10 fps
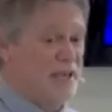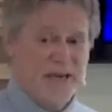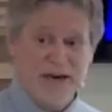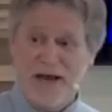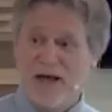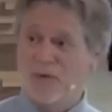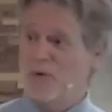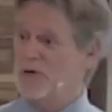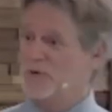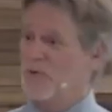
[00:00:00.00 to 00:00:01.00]
In other
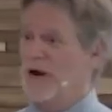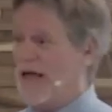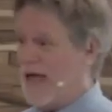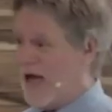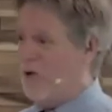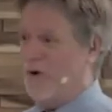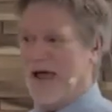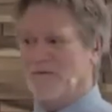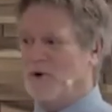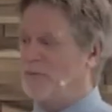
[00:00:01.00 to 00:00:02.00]
words, what,
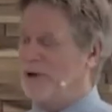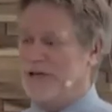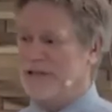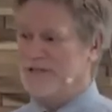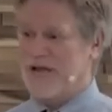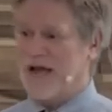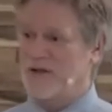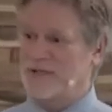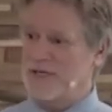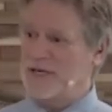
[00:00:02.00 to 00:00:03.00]
however big the
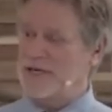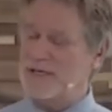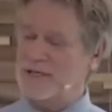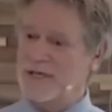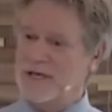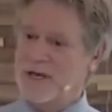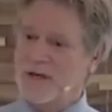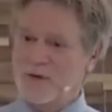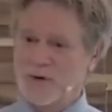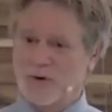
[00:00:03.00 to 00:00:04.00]
challenge is,
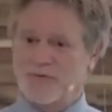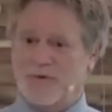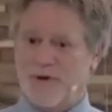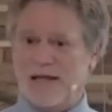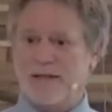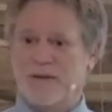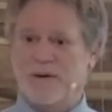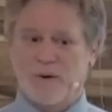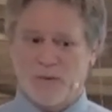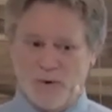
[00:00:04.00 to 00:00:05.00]
your faith
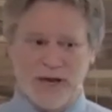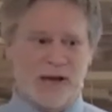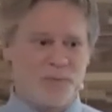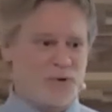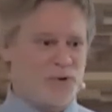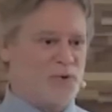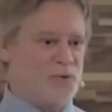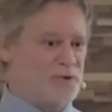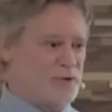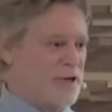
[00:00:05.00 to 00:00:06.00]
will help
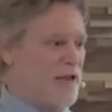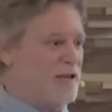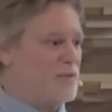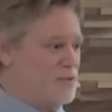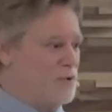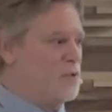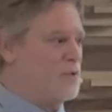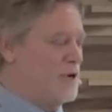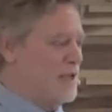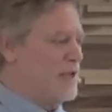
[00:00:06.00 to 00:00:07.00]
you to get
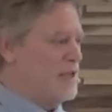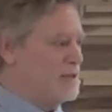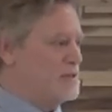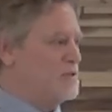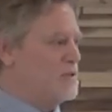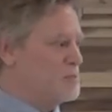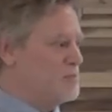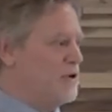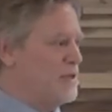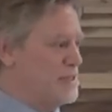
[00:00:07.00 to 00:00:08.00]
through to
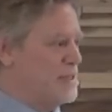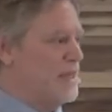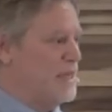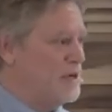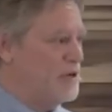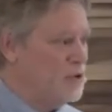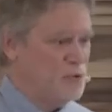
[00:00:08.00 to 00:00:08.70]
experience it in a new